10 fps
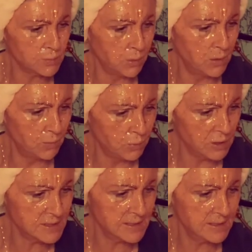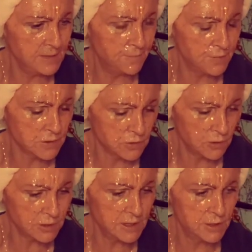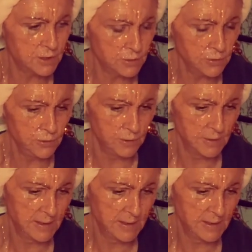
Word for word: What was it he'd forgotten to do?